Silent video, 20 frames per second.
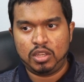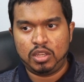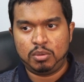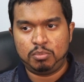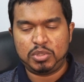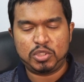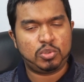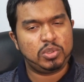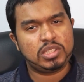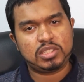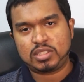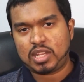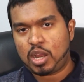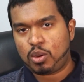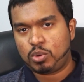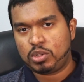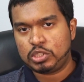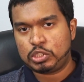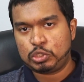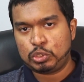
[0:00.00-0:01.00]
between the
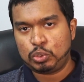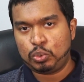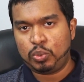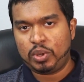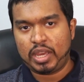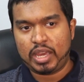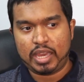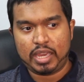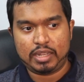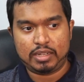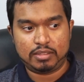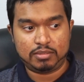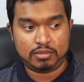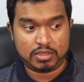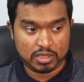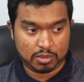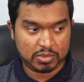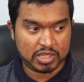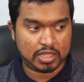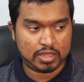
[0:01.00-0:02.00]
Stockwell 2 and
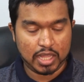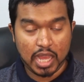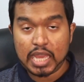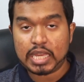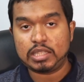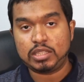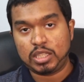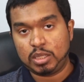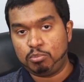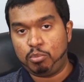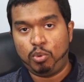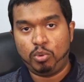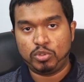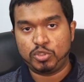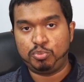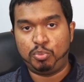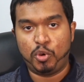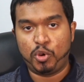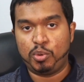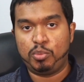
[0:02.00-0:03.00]
something like the Bose
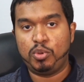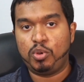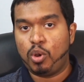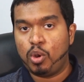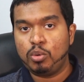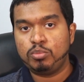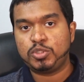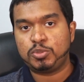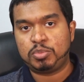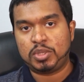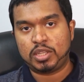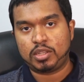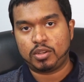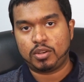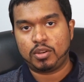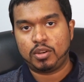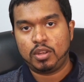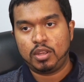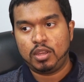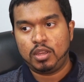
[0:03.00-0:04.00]
portable home
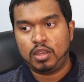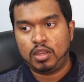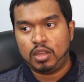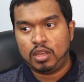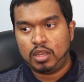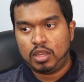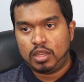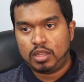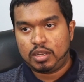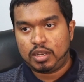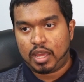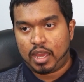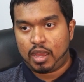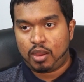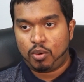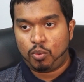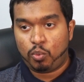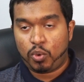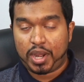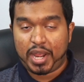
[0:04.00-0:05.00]
speaker.
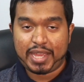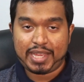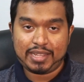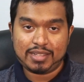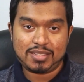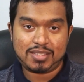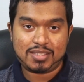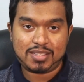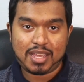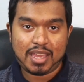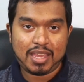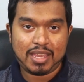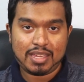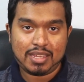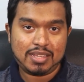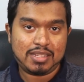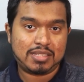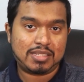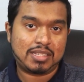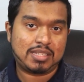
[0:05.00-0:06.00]
Now, what I can say
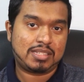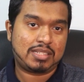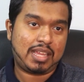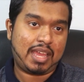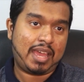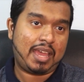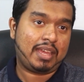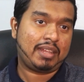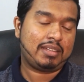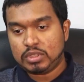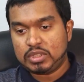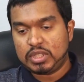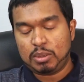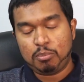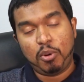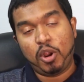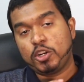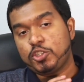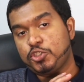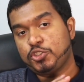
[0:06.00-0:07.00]
is that the
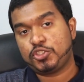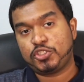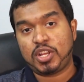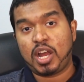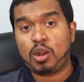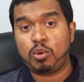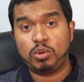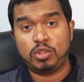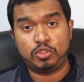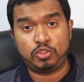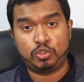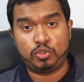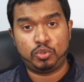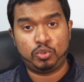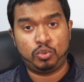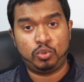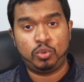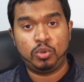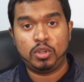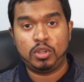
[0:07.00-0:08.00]
Marshall Stockwell
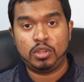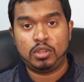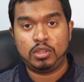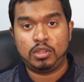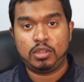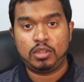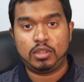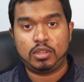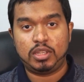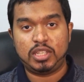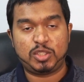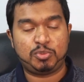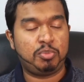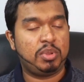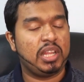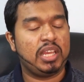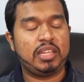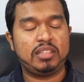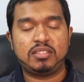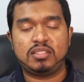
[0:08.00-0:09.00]
2 is
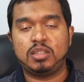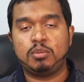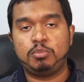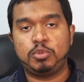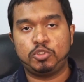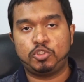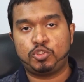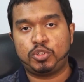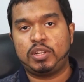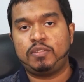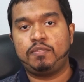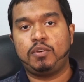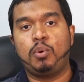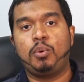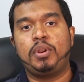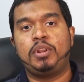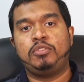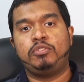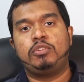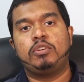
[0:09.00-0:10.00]
plain simple,
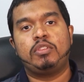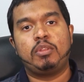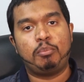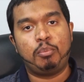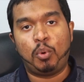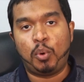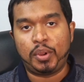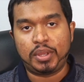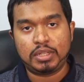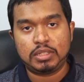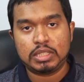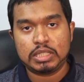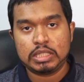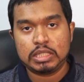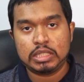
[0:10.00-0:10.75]
straightforward, and to the point.